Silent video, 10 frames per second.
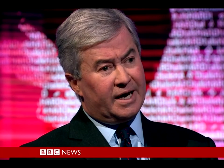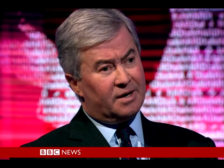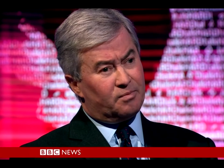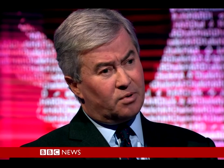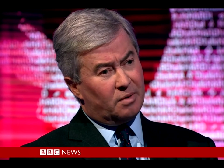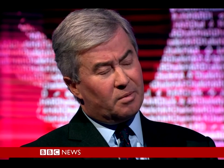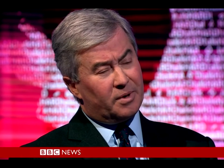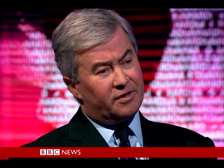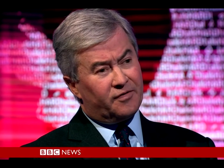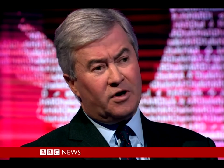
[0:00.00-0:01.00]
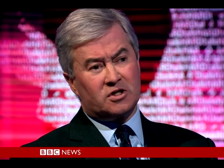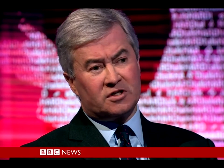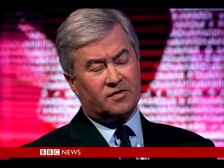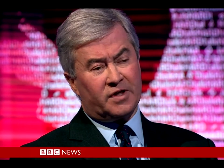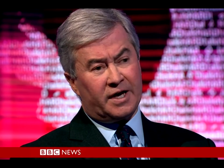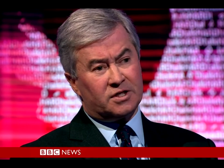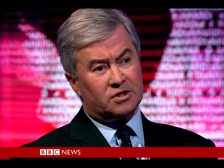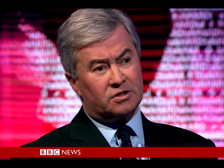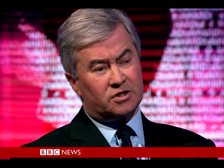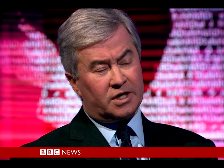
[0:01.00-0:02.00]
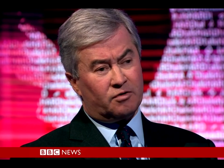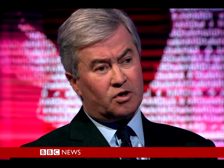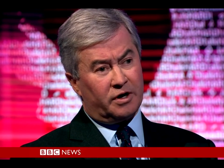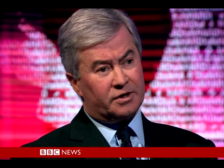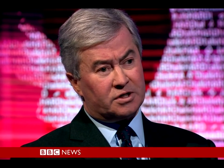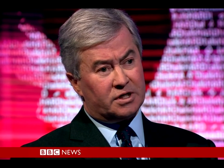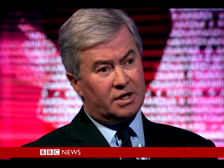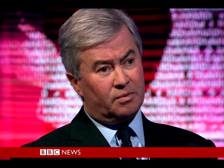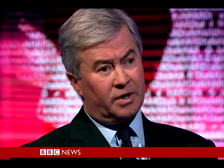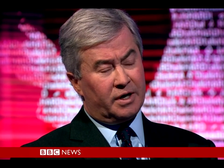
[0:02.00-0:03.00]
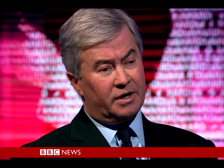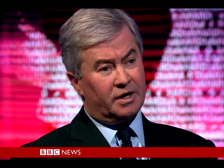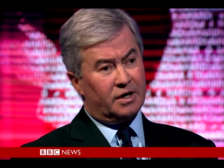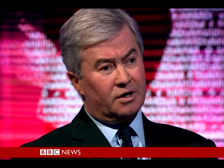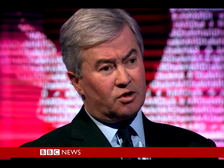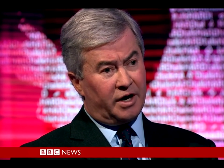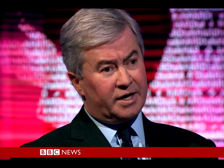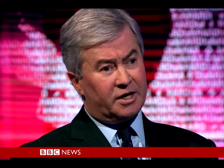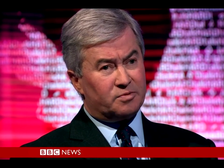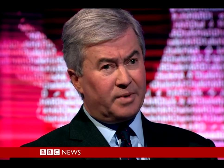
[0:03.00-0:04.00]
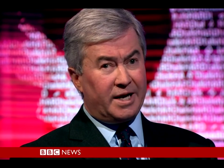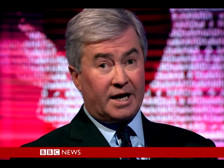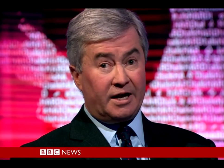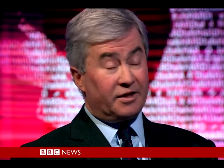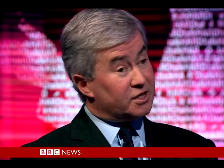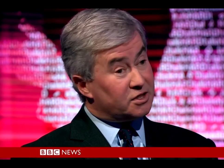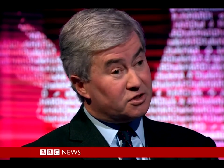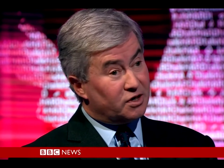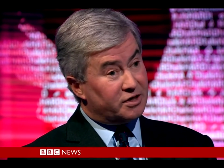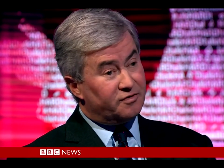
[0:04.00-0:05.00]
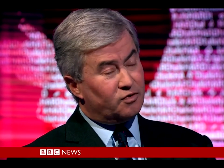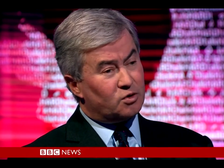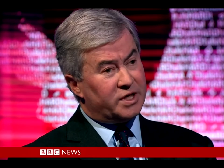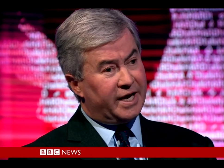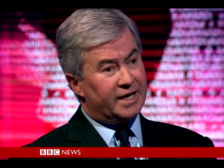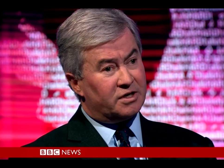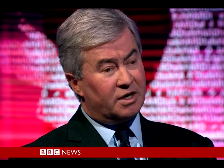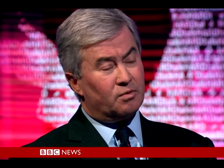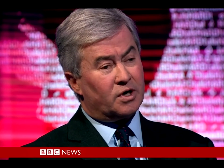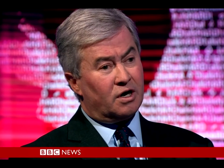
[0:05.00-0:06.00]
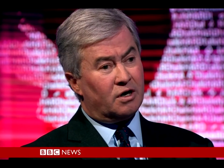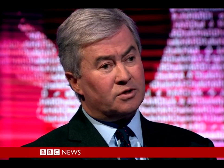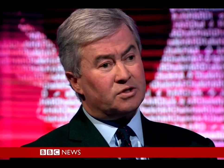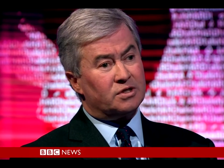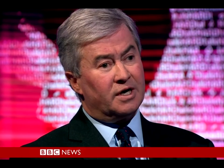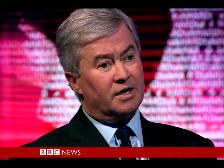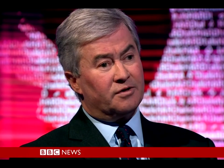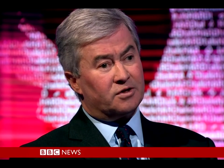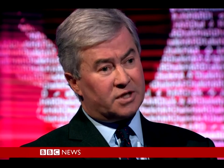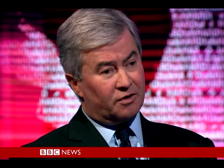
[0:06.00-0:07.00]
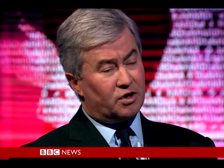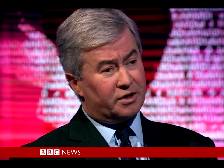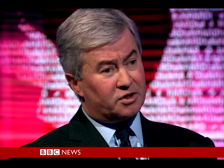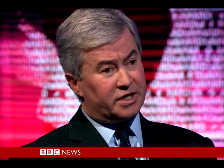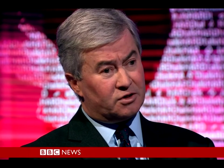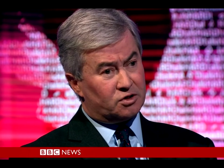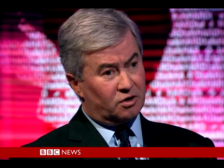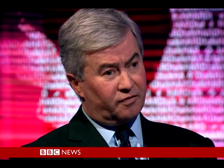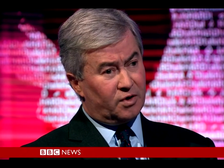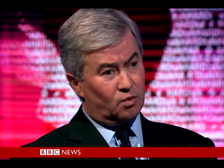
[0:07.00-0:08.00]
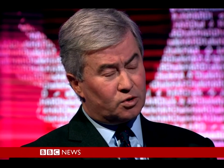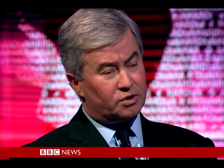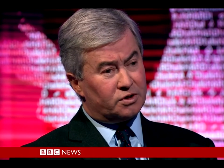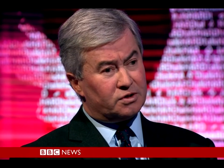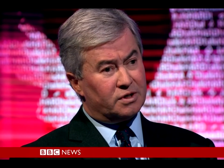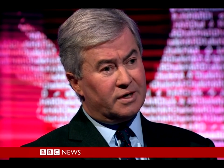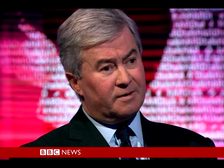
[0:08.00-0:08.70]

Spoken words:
And probably the focus for that is the South China Sea, where China has made it clear, I think since 1948, that it regards the South China Sea as sovereign waters.